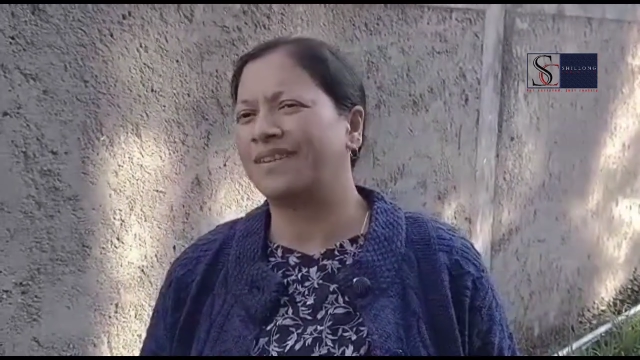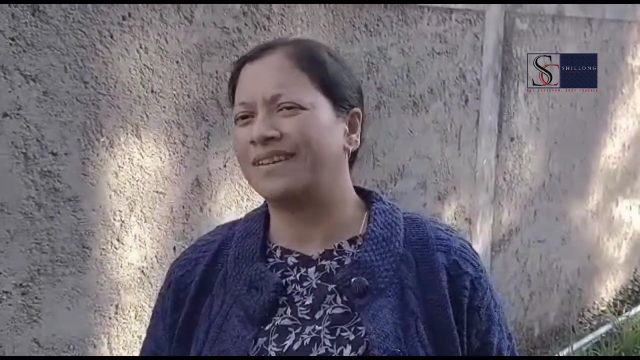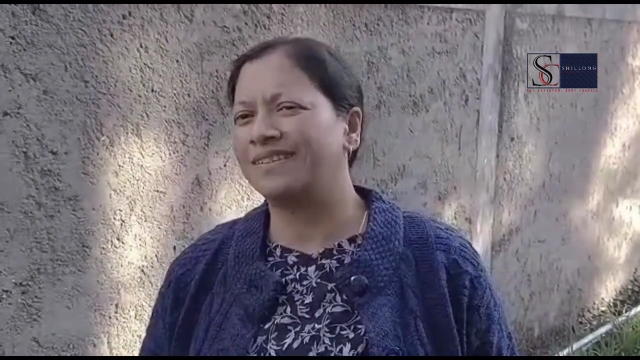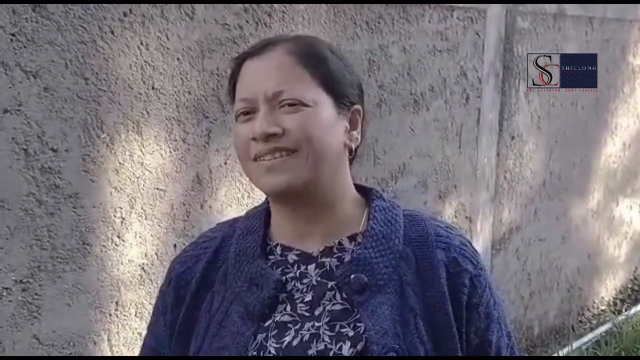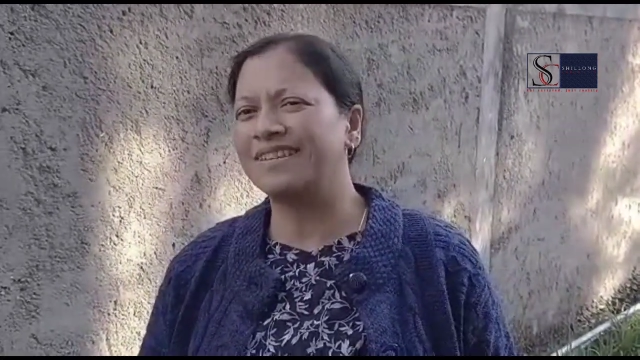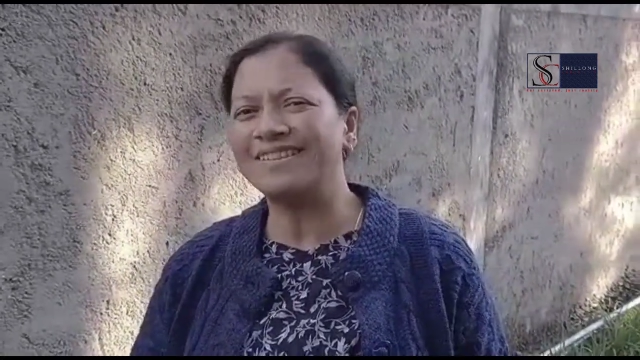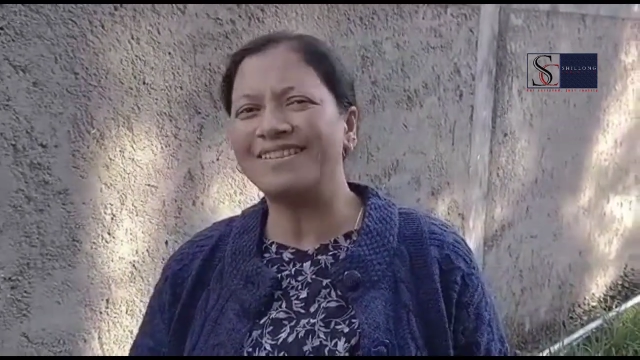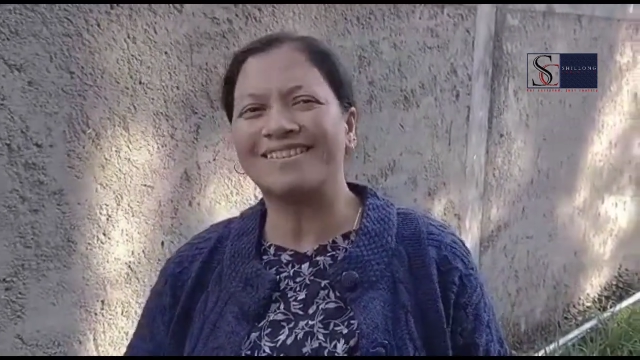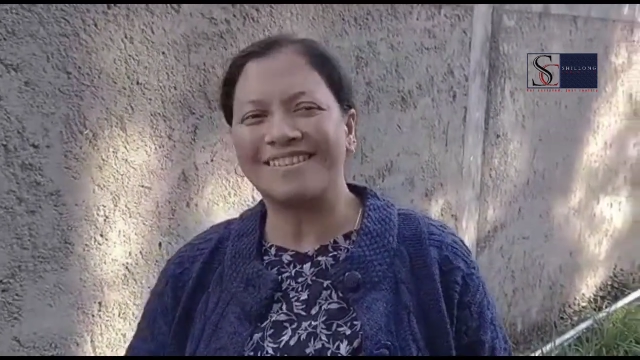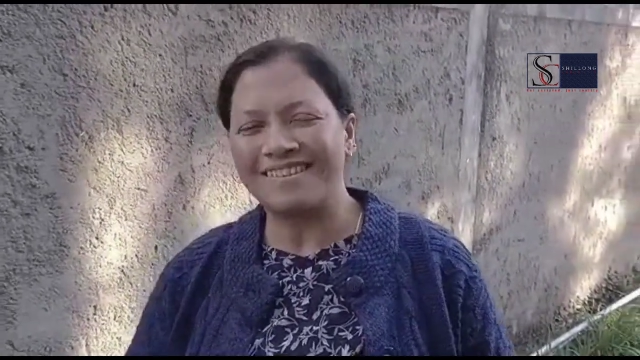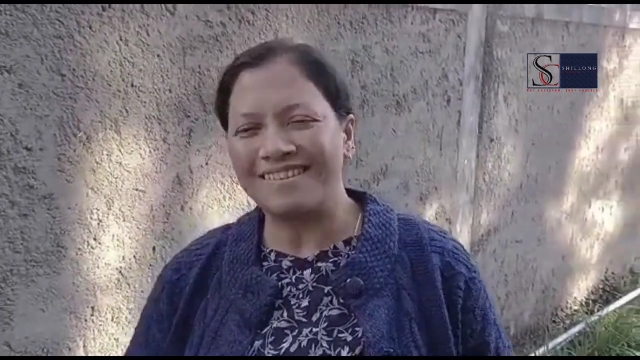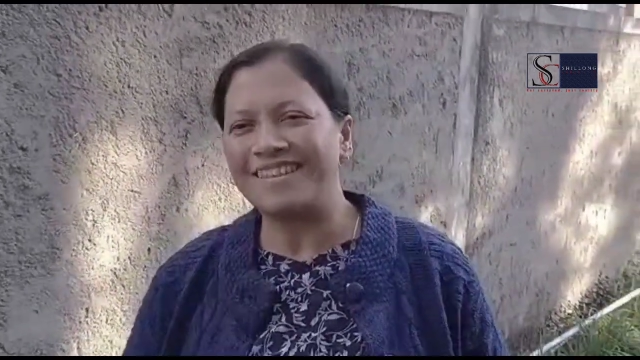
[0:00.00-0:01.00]
Since
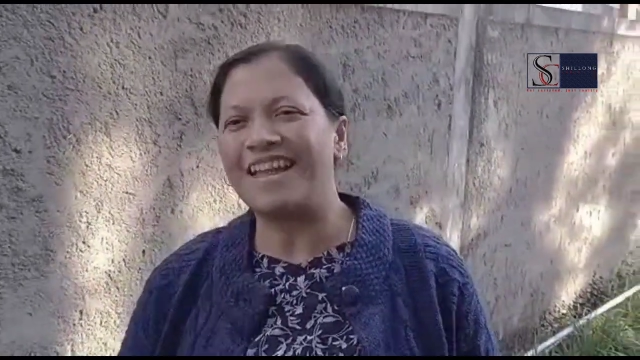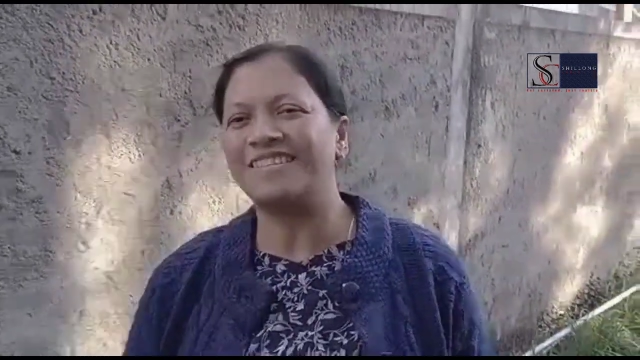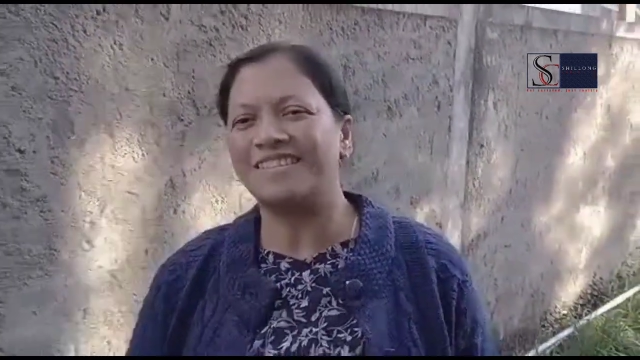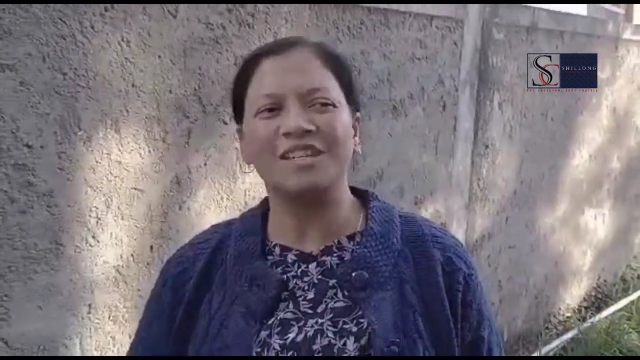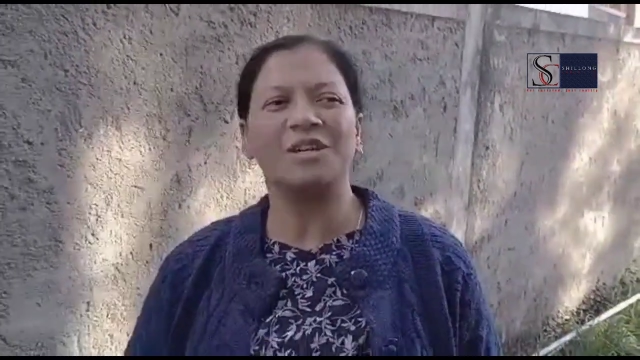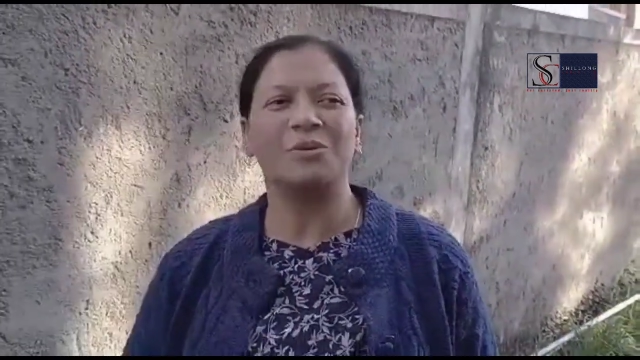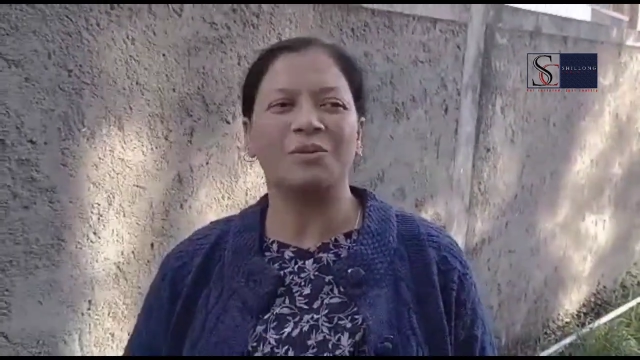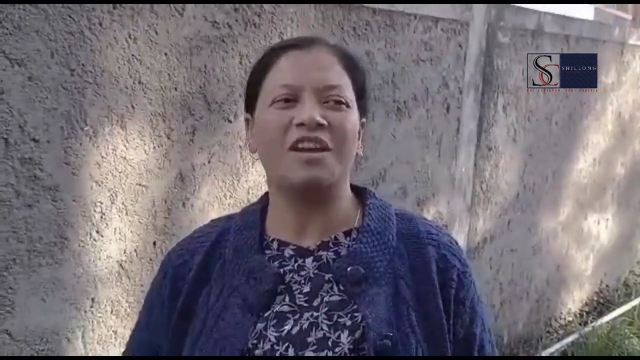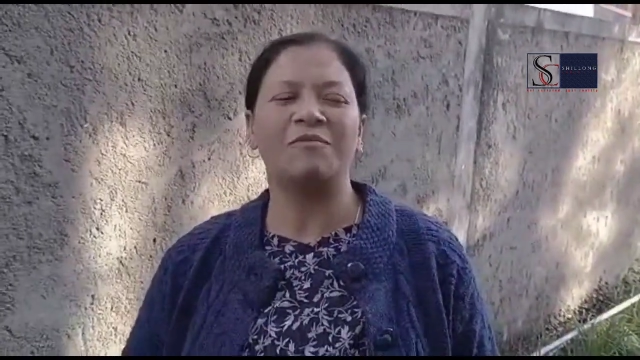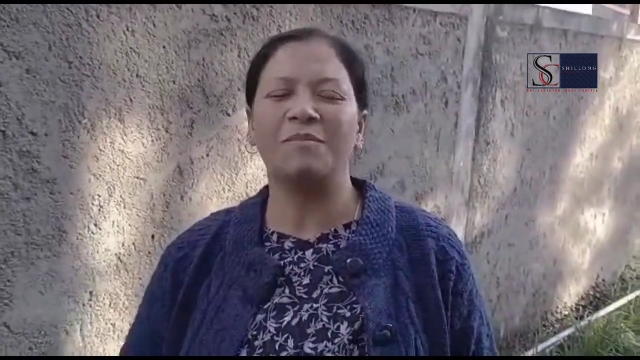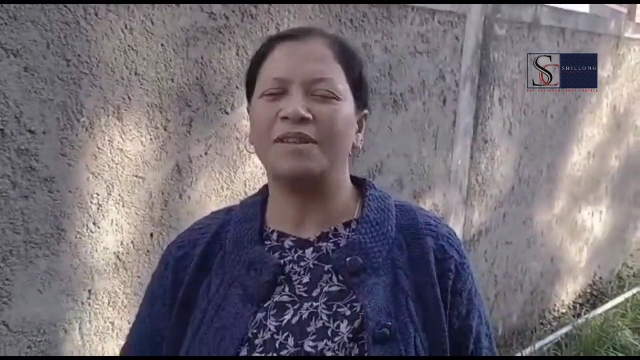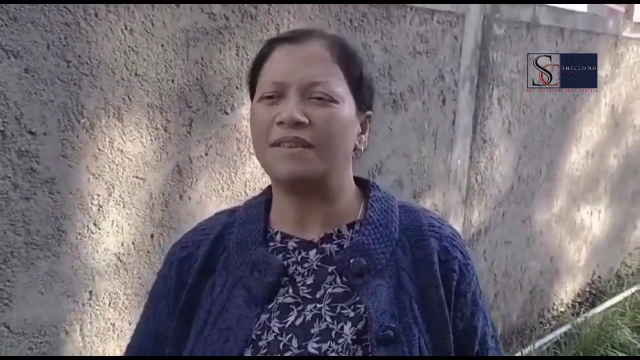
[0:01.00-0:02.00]
last year, we
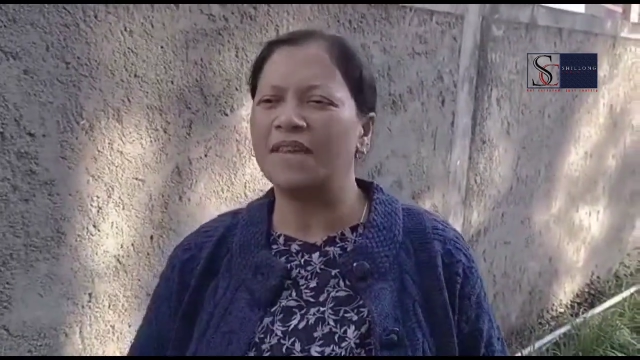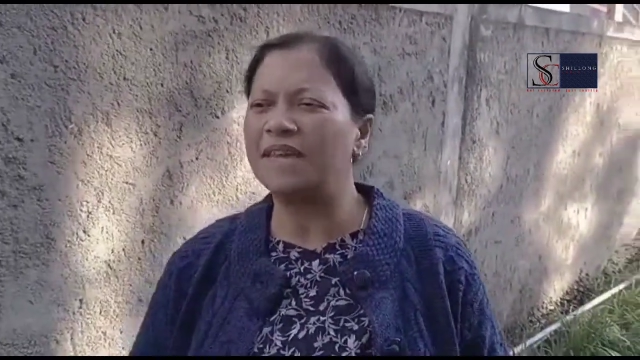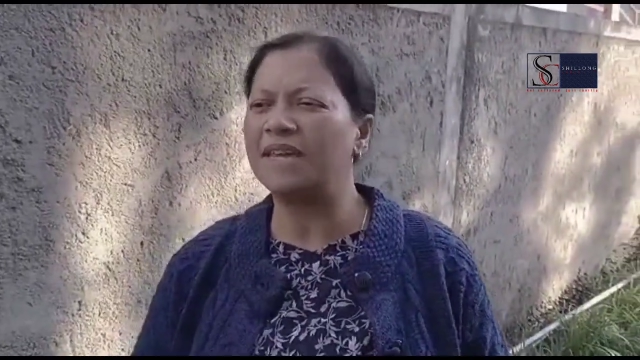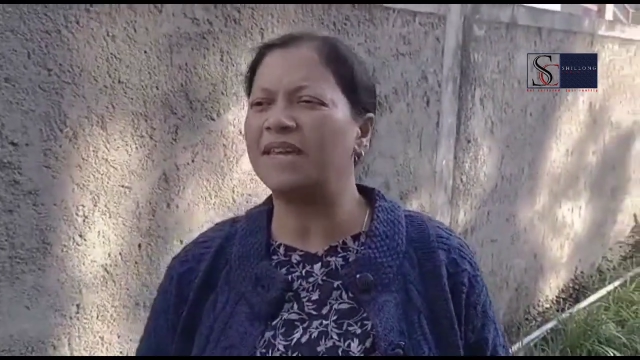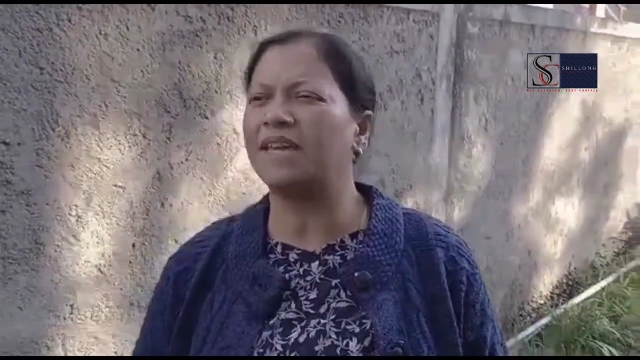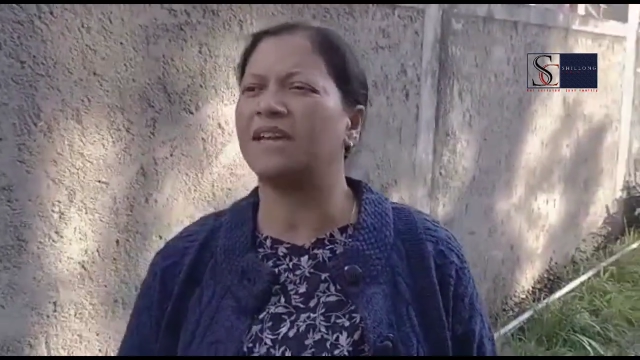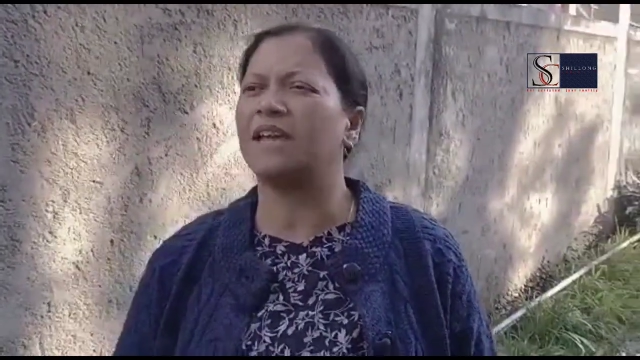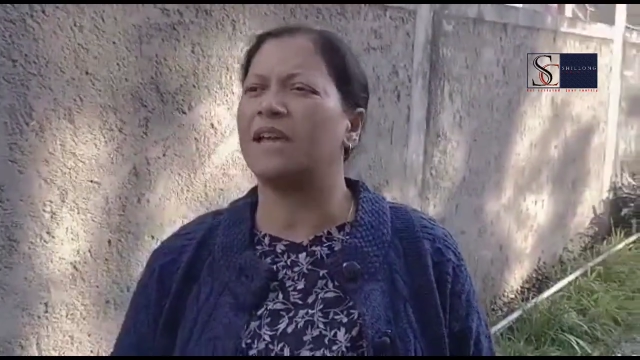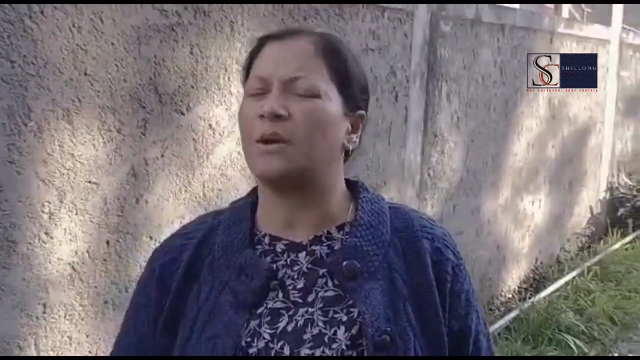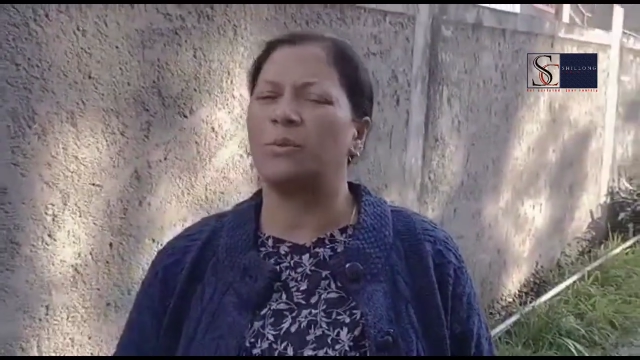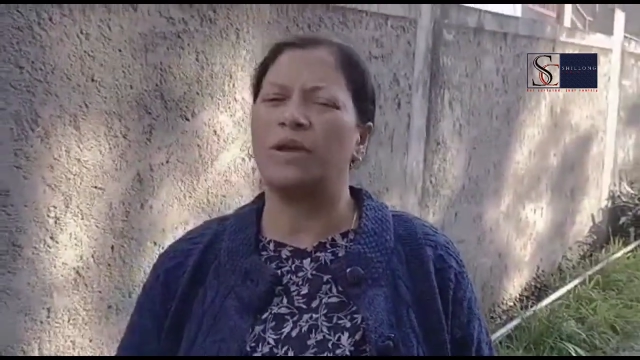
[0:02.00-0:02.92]
have been thinking,